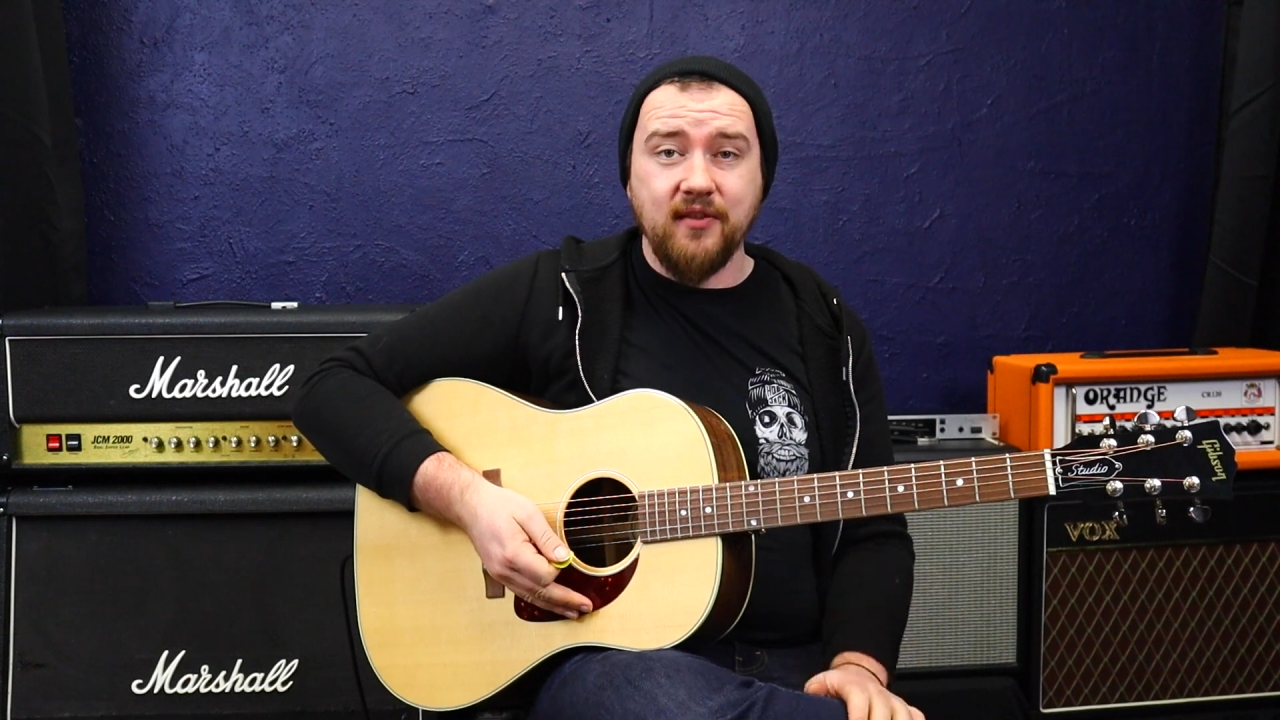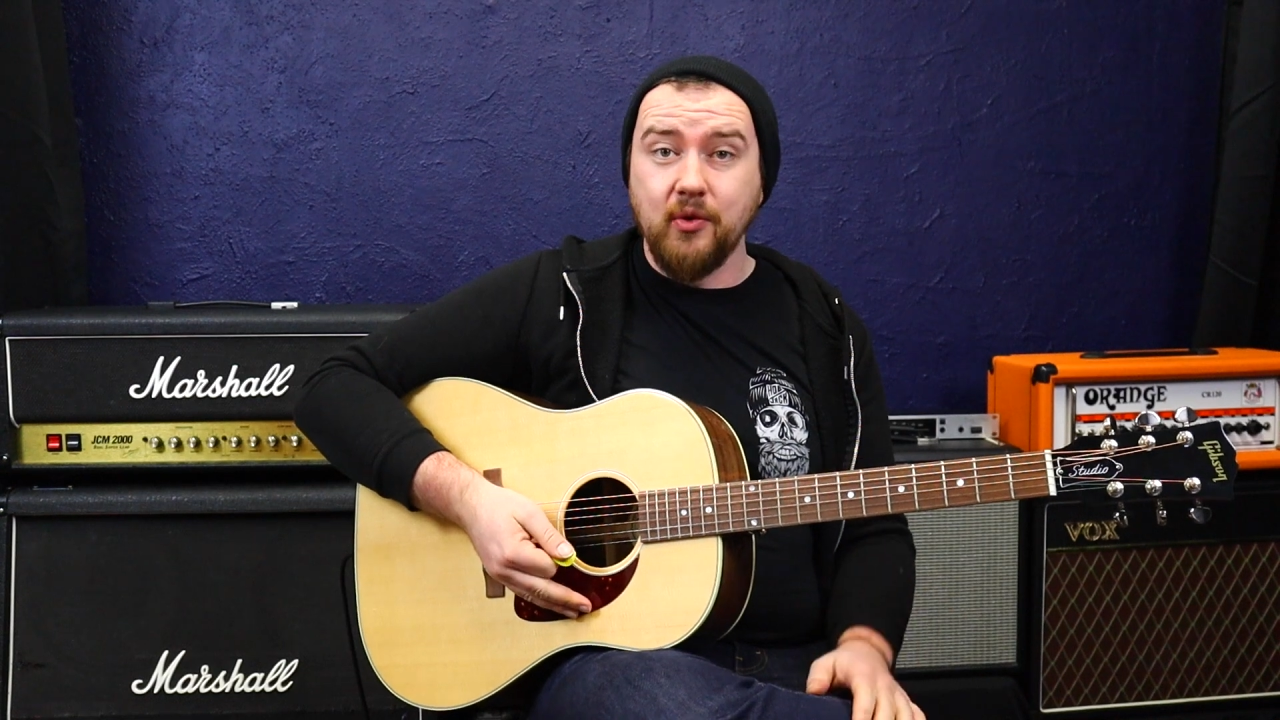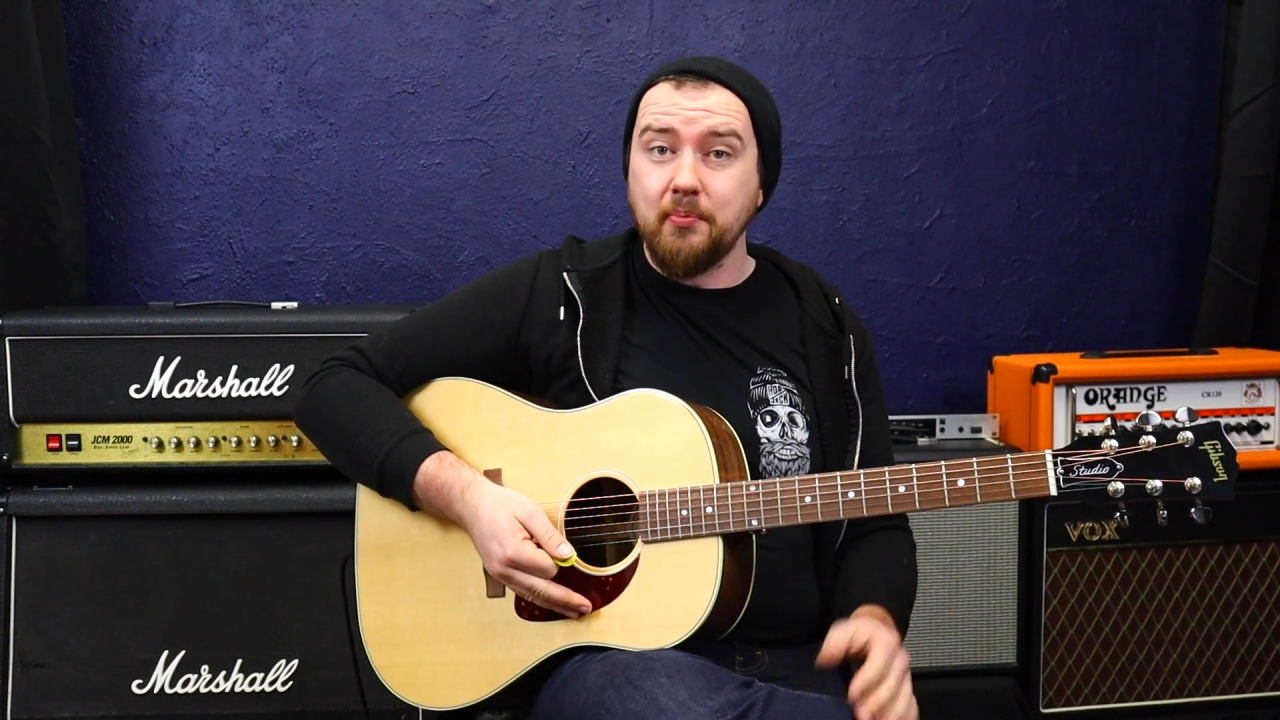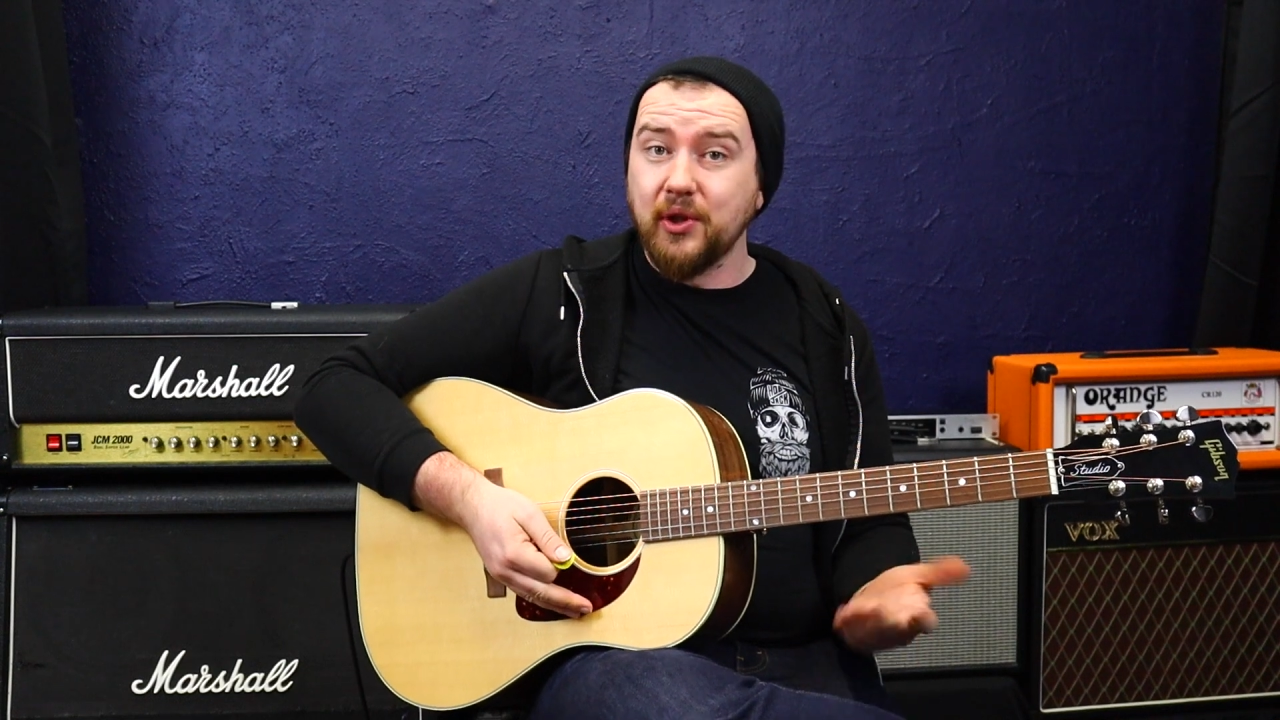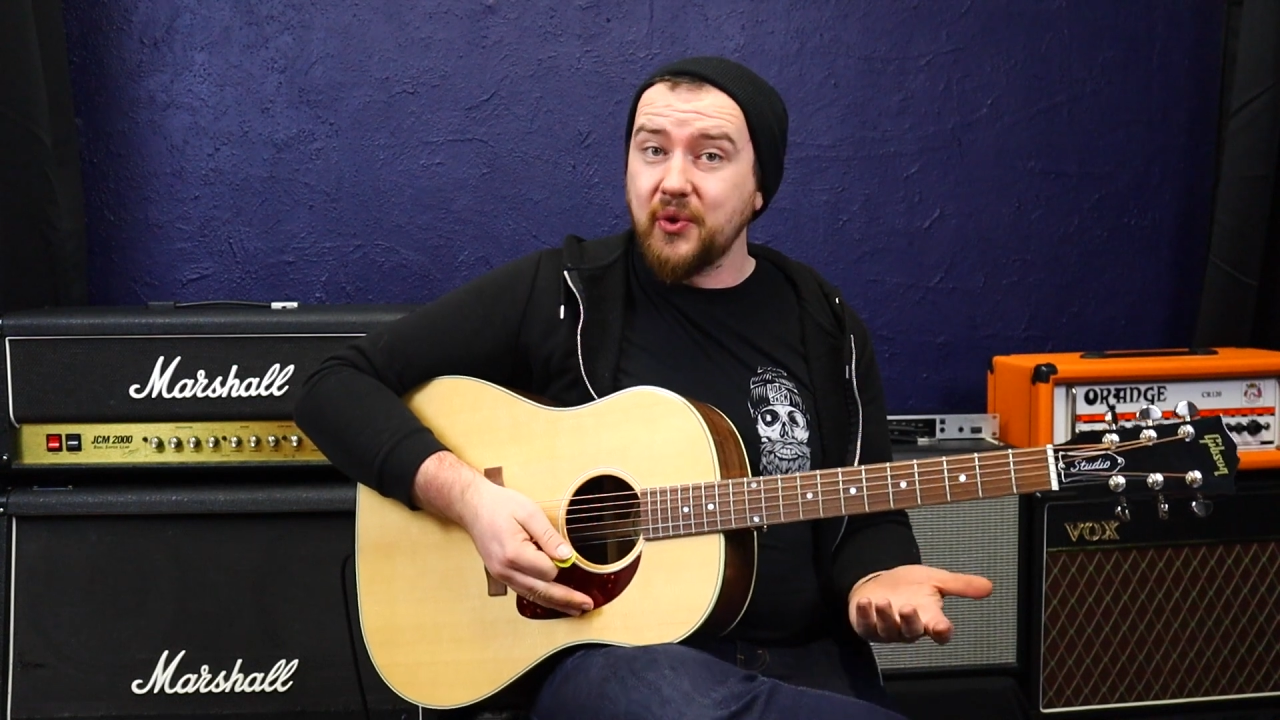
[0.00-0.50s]
of
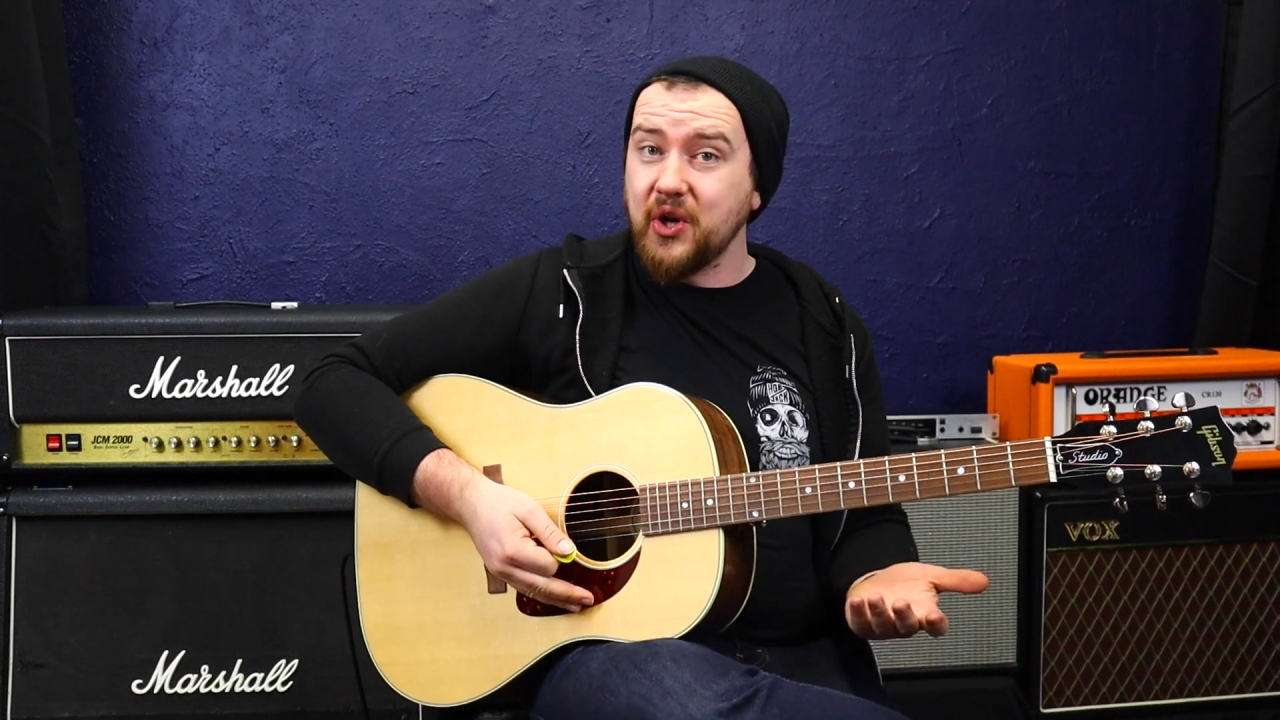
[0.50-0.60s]
unplugged